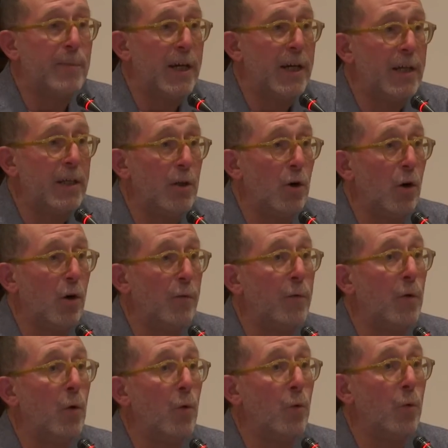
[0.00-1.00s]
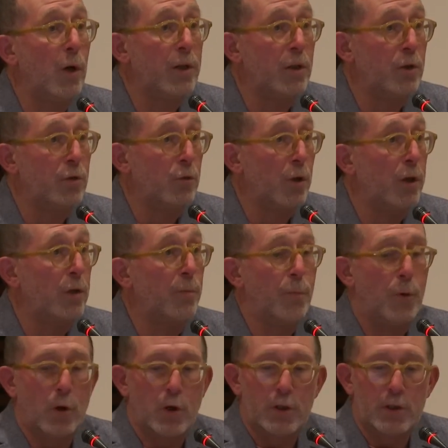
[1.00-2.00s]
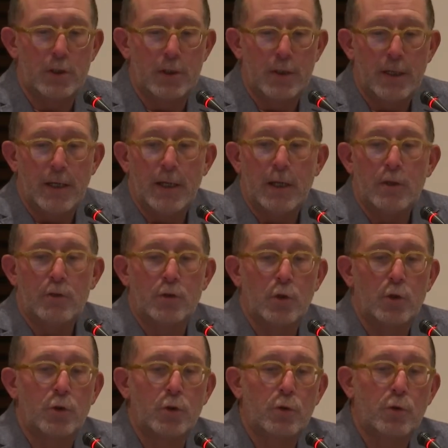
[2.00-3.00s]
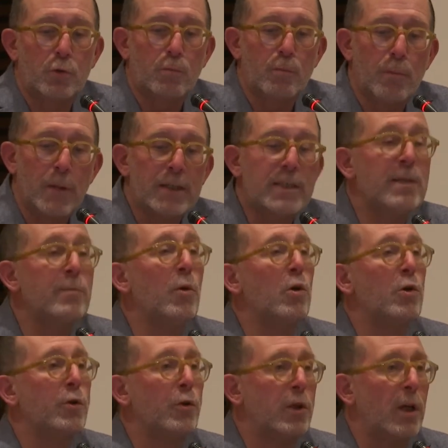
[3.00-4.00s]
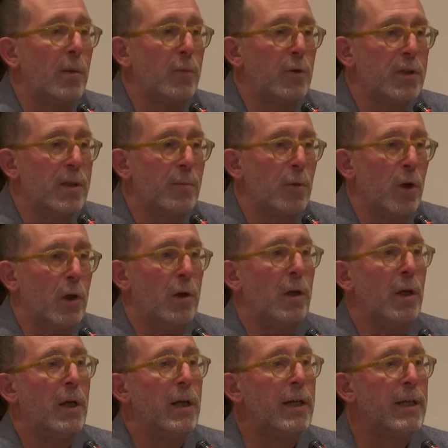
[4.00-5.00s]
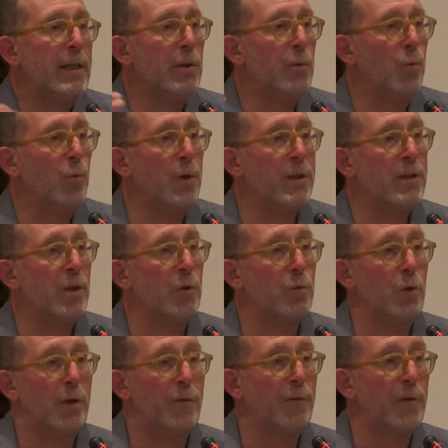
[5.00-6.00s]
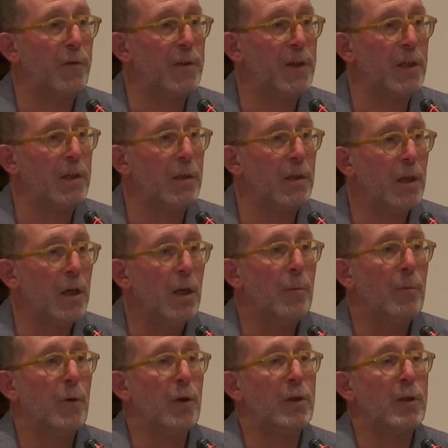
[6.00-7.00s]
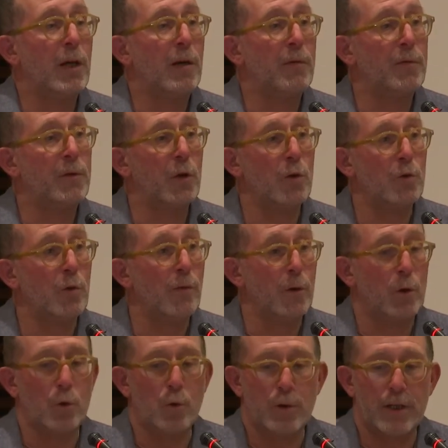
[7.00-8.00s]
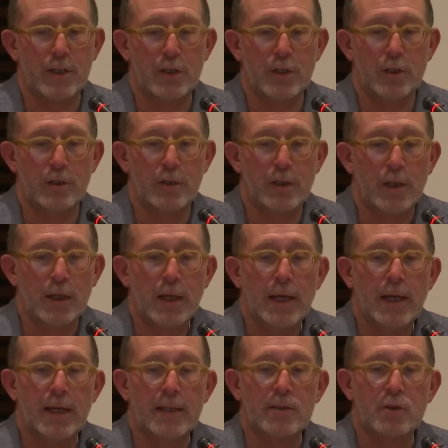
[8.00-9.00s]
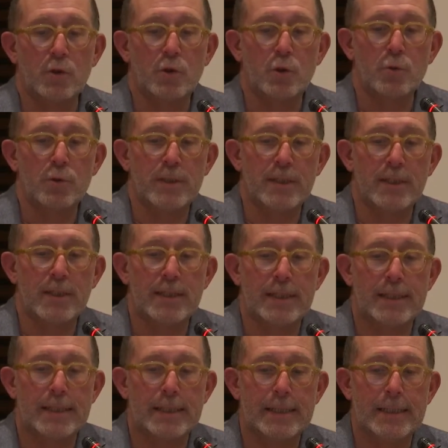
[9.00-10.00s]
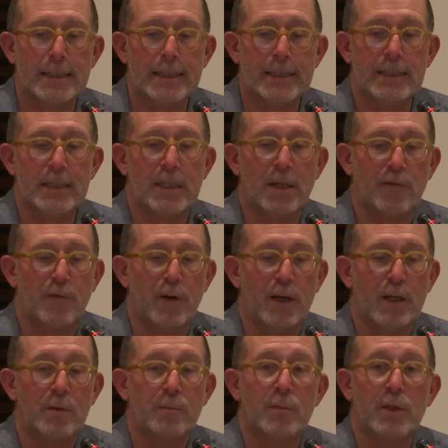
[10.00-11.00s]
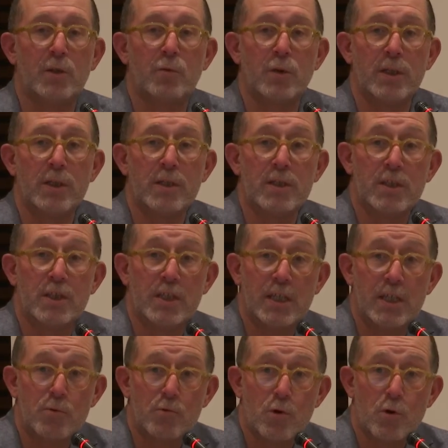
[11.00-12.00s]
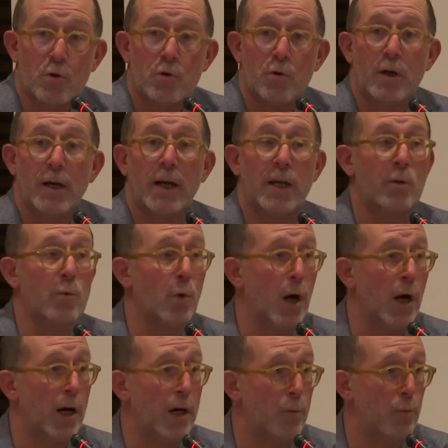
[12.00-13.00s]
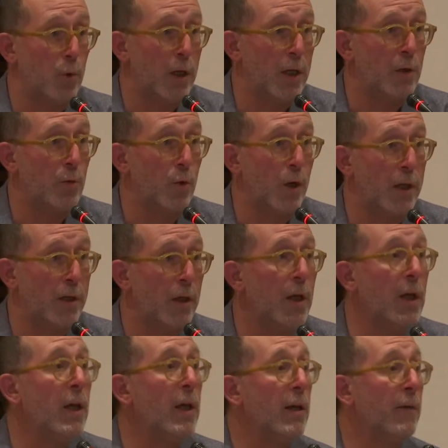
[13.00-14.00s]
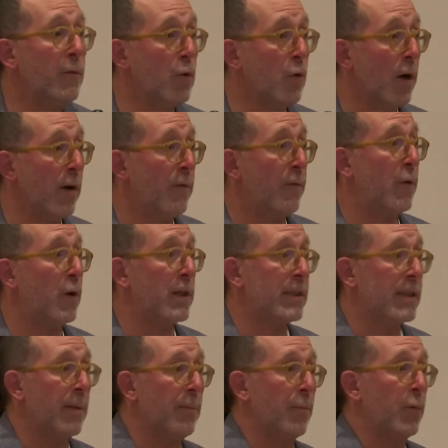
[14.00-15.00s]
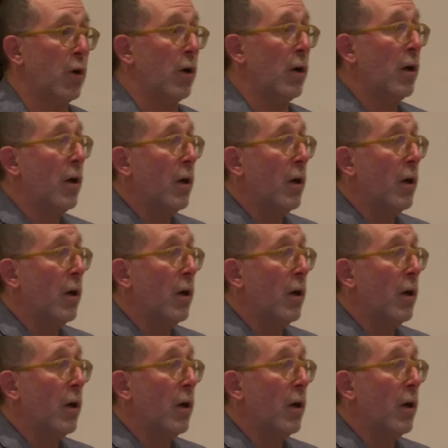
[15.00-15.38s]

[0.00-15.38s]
bed of 100 points. The maximal total possible is 115, but after you have a correction, and the touristicity key is defined between 0 and 1. If you have, for example,